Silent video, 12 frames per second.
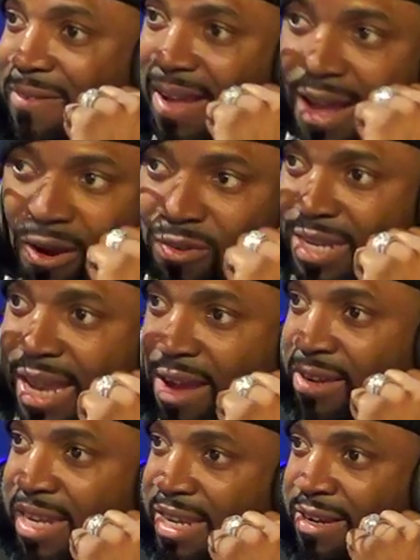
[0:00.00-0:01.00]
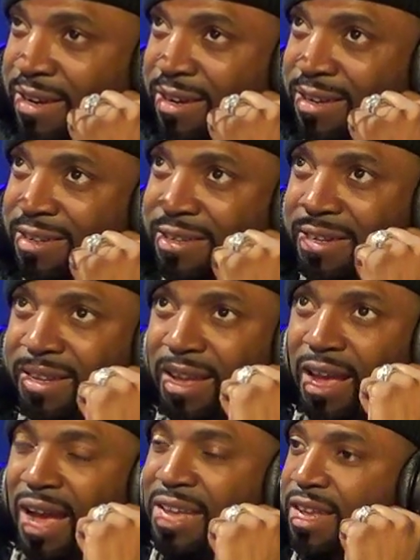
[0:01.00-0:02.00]
Only out here.
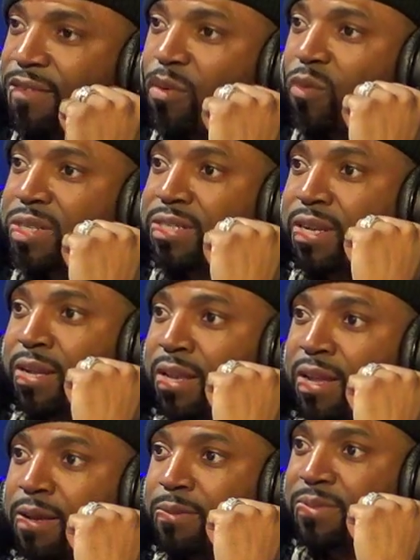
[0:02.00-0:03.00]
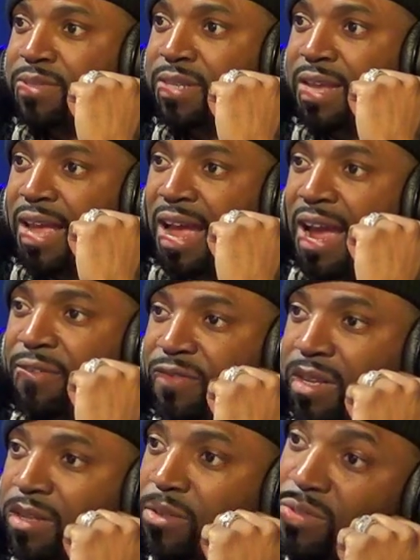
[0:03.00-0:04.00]
I never went to clubs
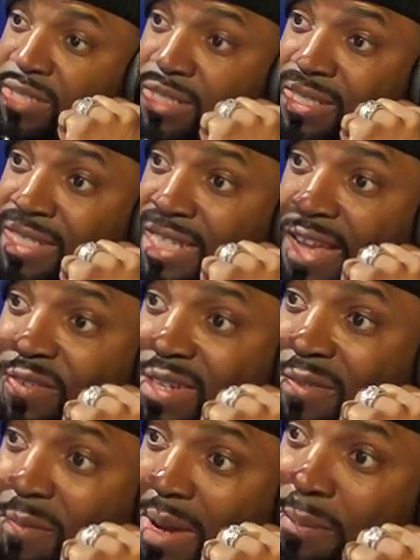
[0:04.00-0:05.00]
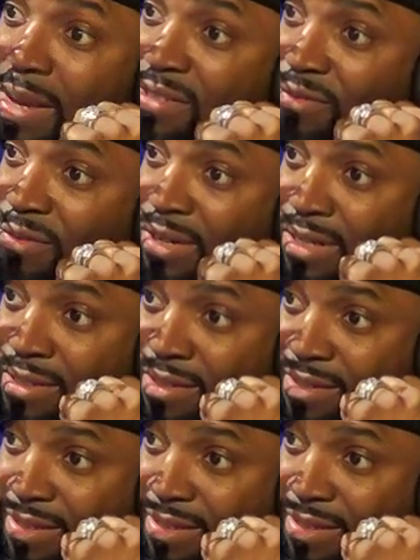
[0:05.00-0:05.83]
after losing 7 of my best friends.